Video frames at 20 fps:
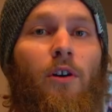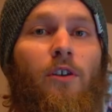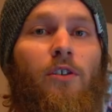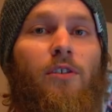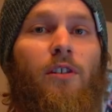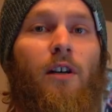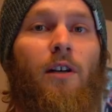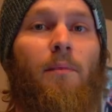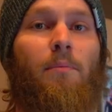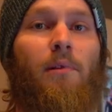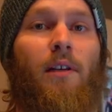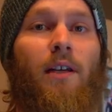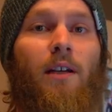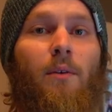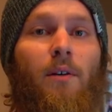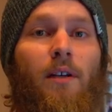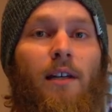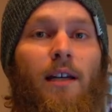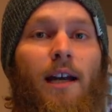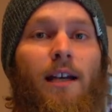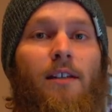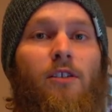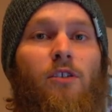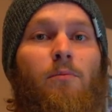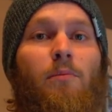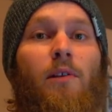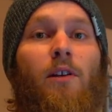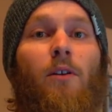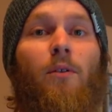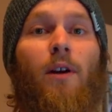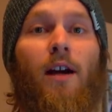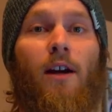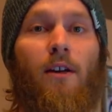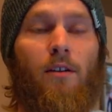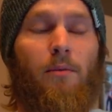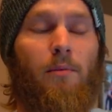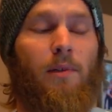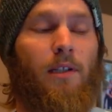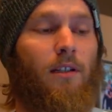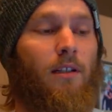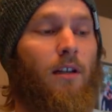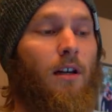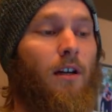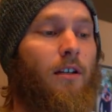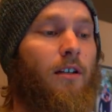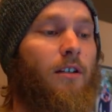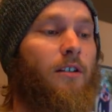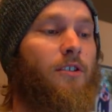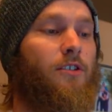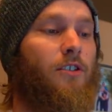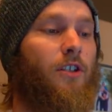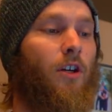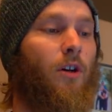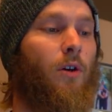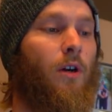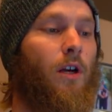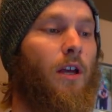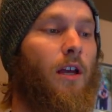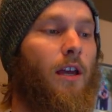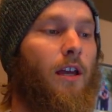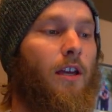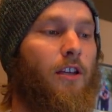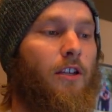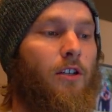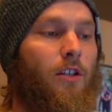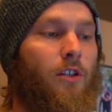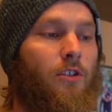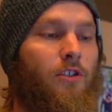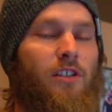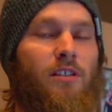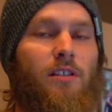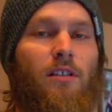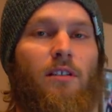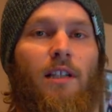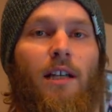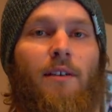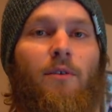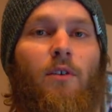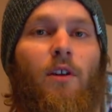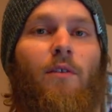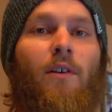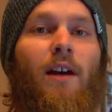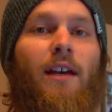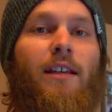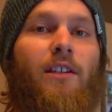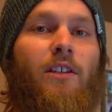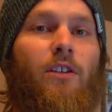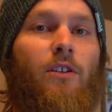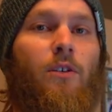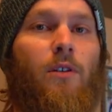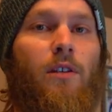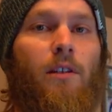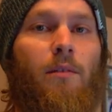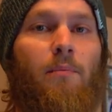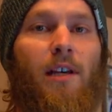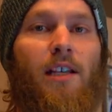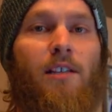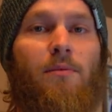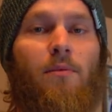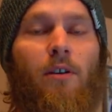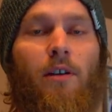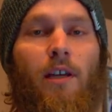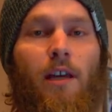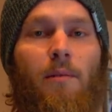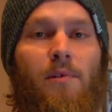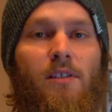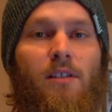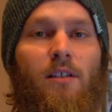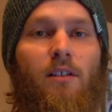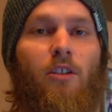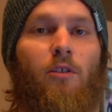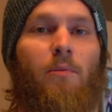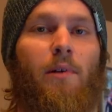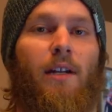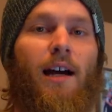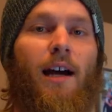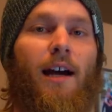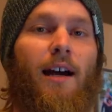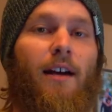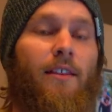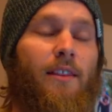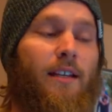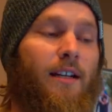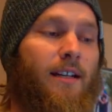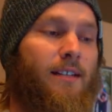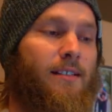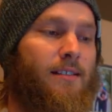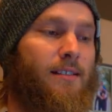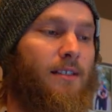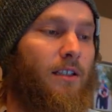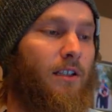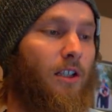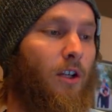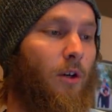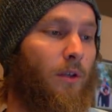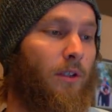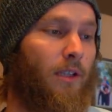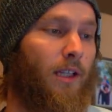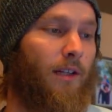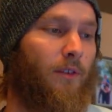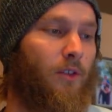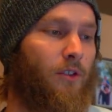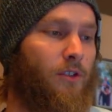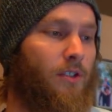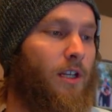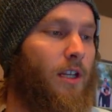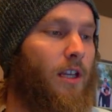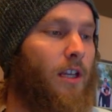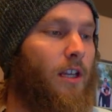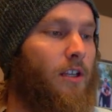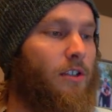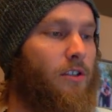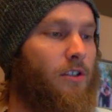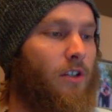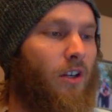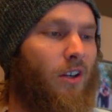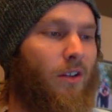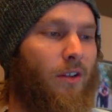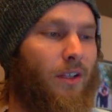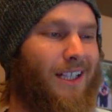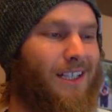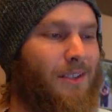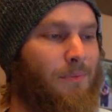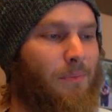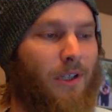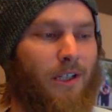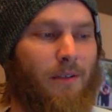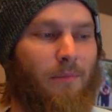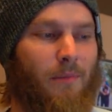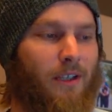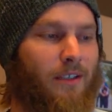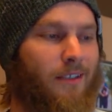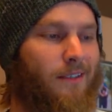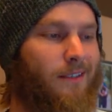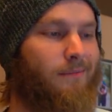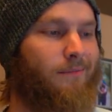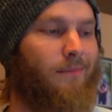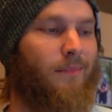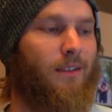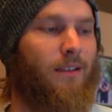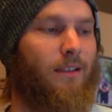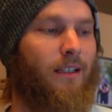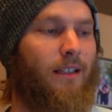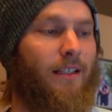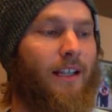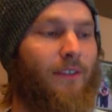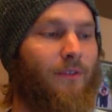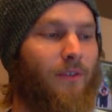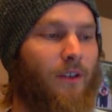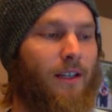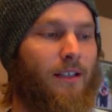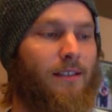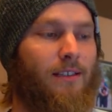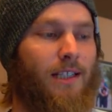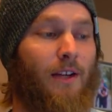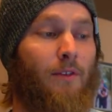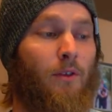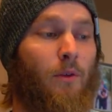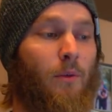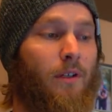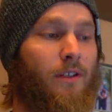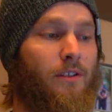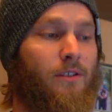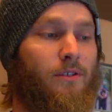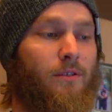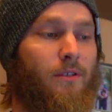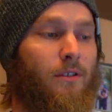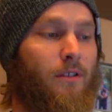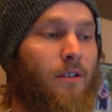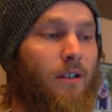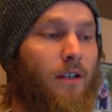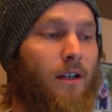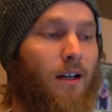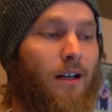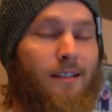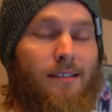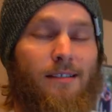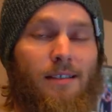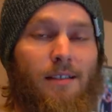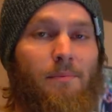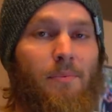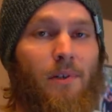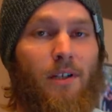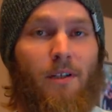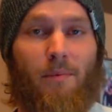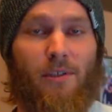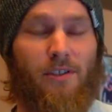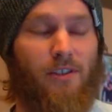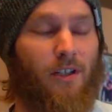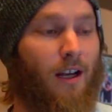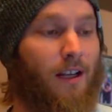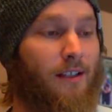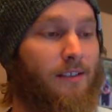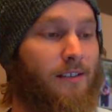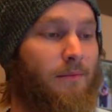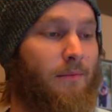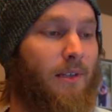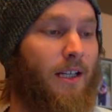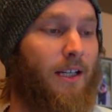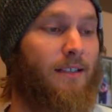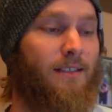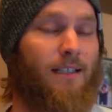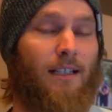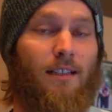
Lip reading: You start playing with guys who've been around a little bit longer. So, you know, just the level of IQ in the baseball game is a little bit higher than it is in the lower levels. So that's pretty much the difference. Everyone is honestly pretty much awesome, guys.